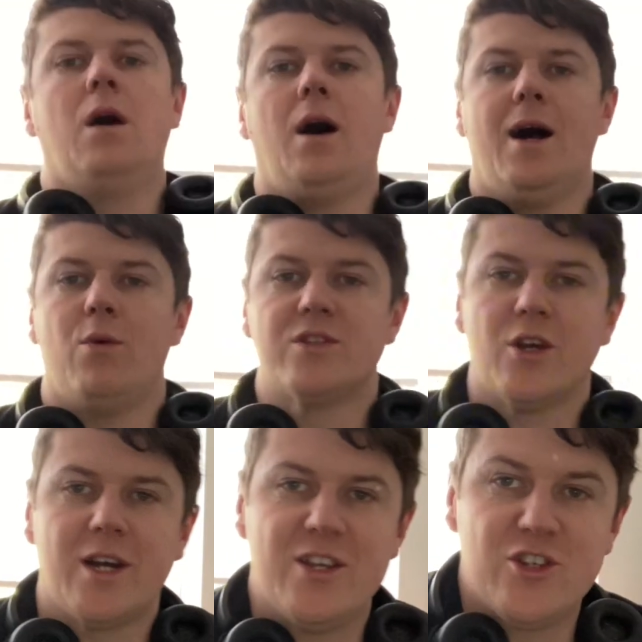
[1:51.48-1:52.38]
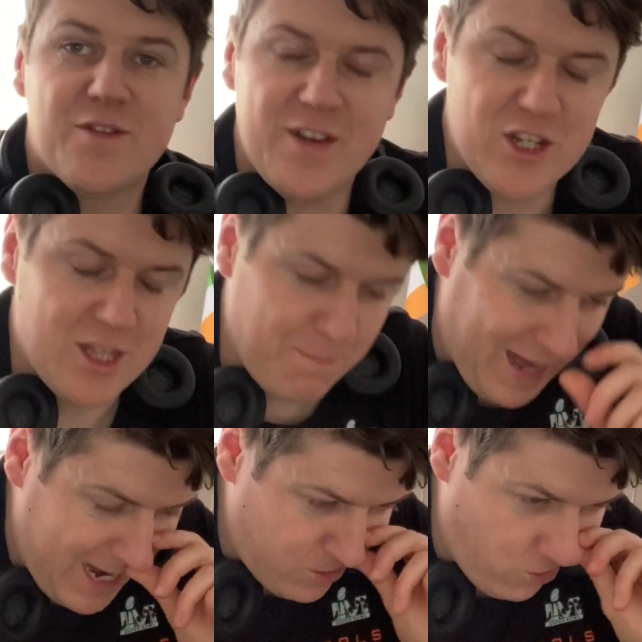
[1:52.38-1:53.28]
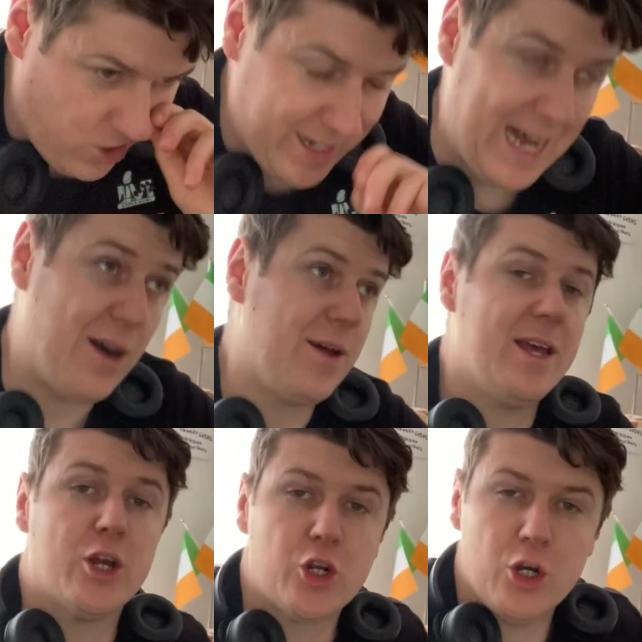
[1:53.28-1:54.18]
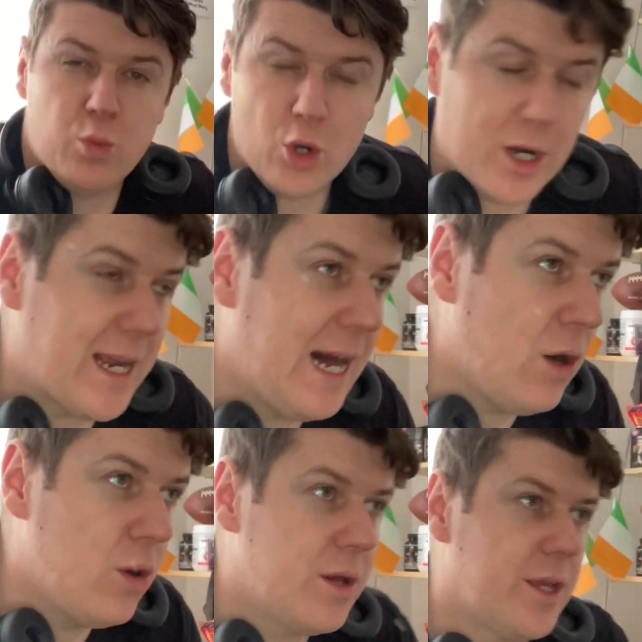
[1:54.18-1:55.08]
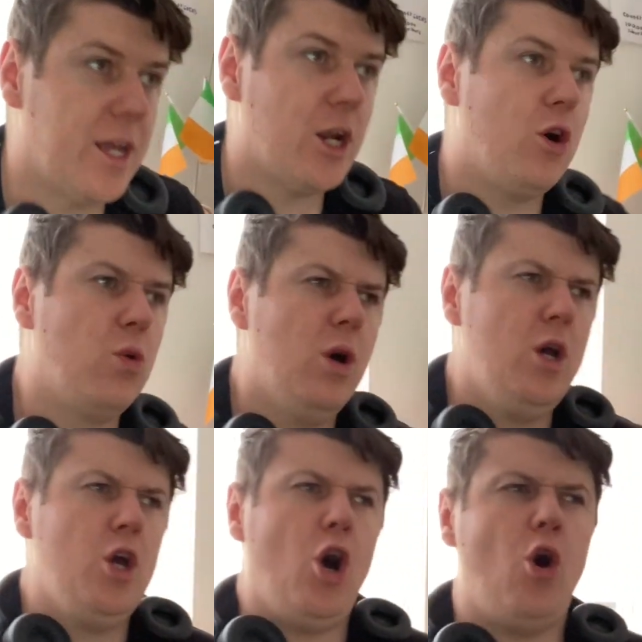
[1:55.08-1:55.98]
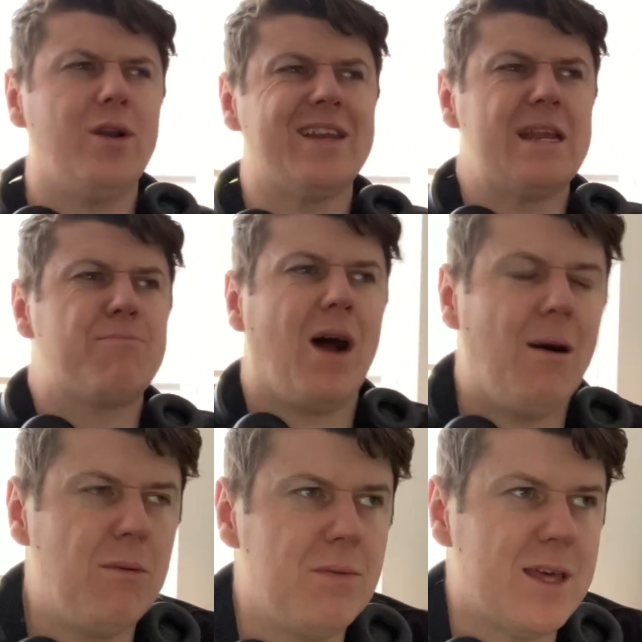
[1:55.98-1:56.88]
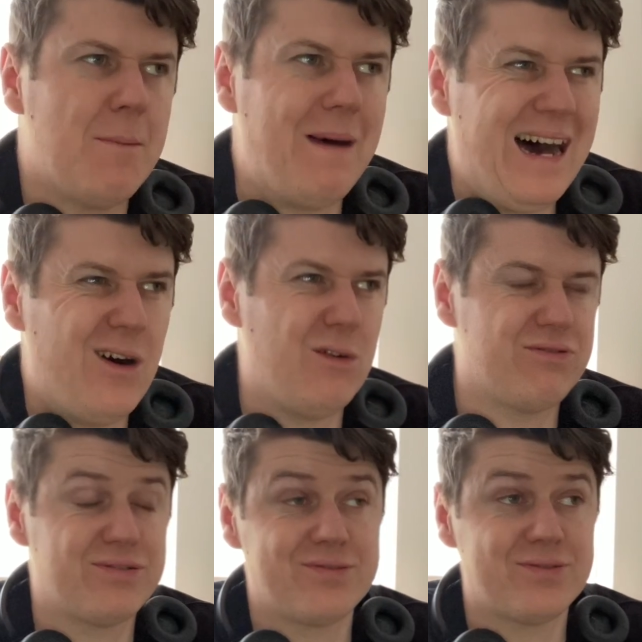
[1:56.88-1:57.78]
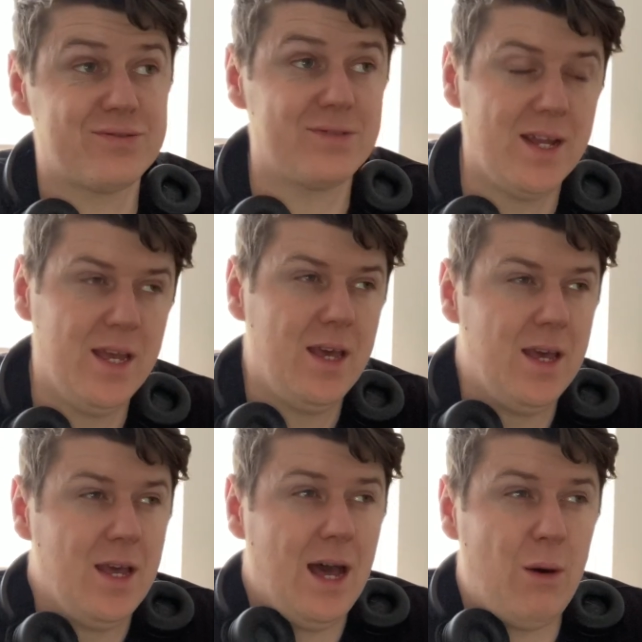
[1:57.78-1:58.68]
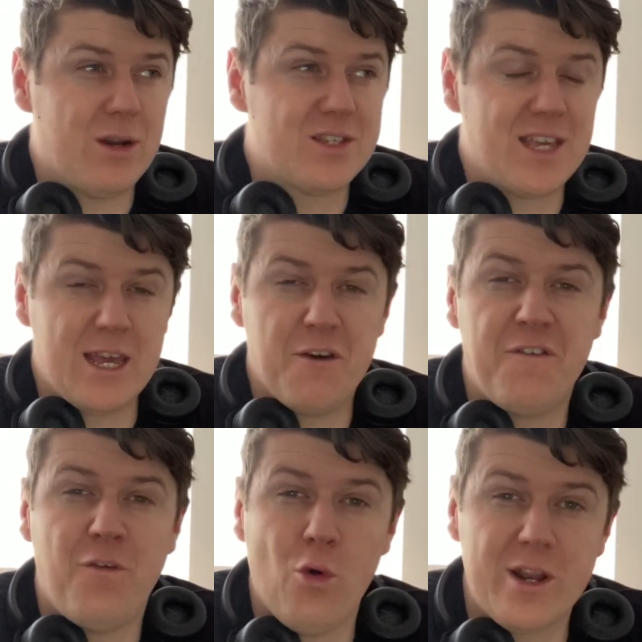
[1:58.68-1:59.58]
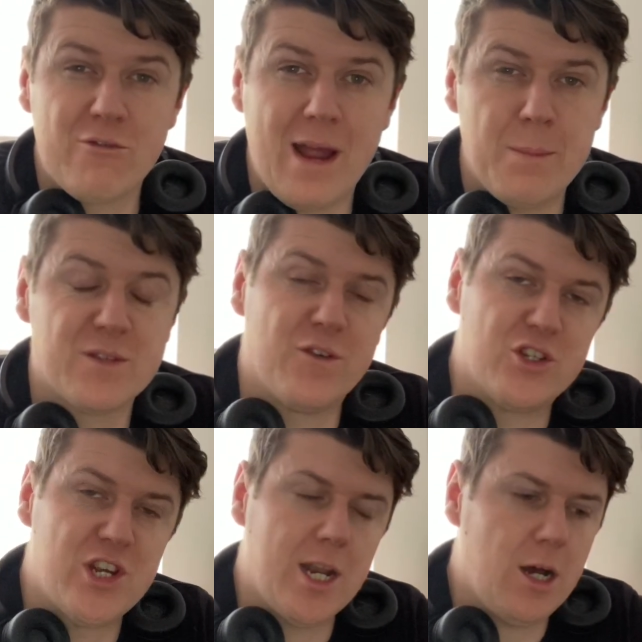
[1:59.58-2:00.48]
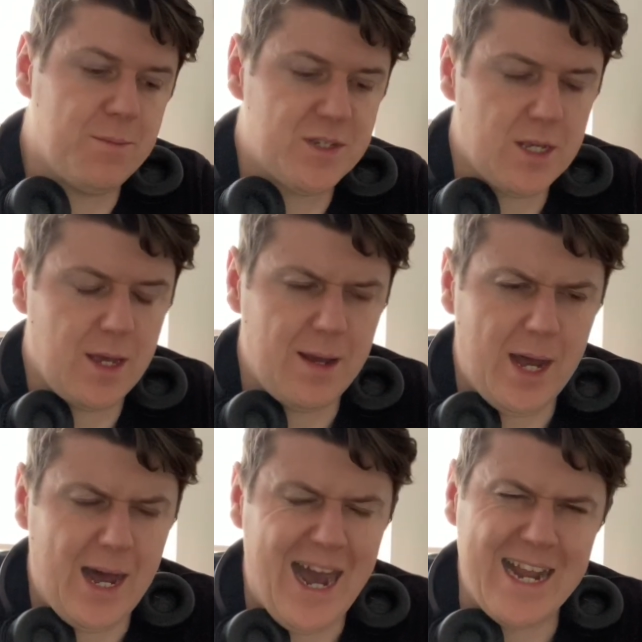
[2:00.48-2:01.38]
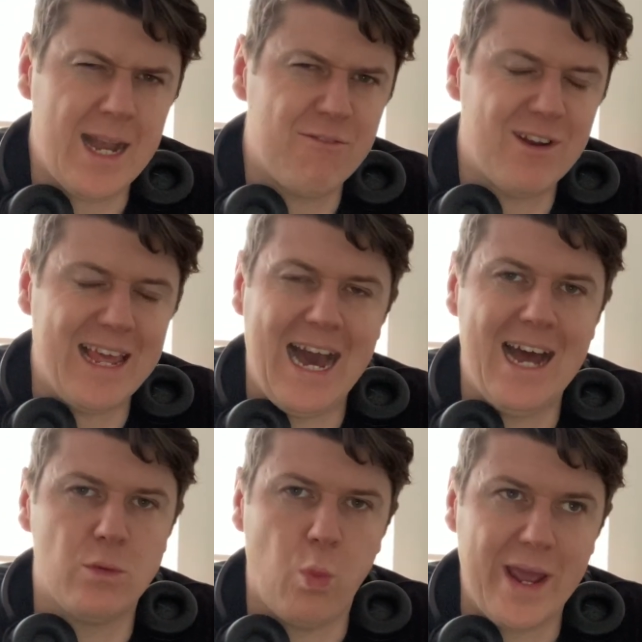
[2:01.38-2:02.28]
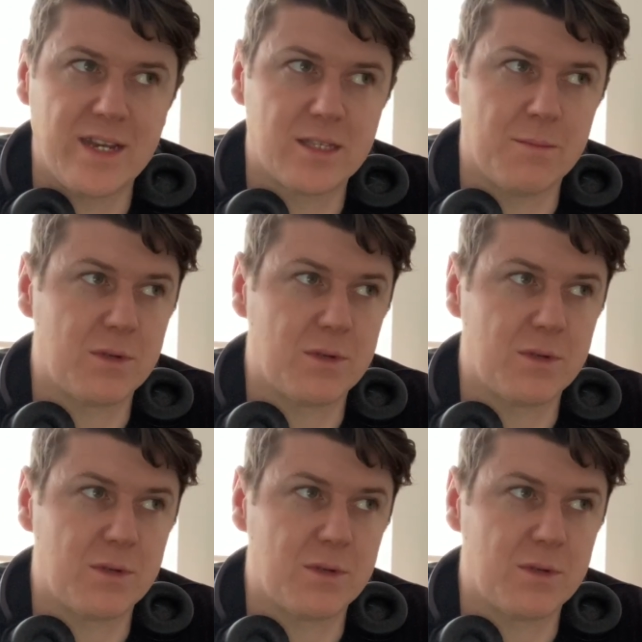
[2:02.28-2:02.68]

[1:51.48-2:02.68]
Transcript: All right, what's good, guys? Just finished the back workout. Good workout, you know, only did probably about, I want to say 40 reps for chin-ups. I didn't really add weight to them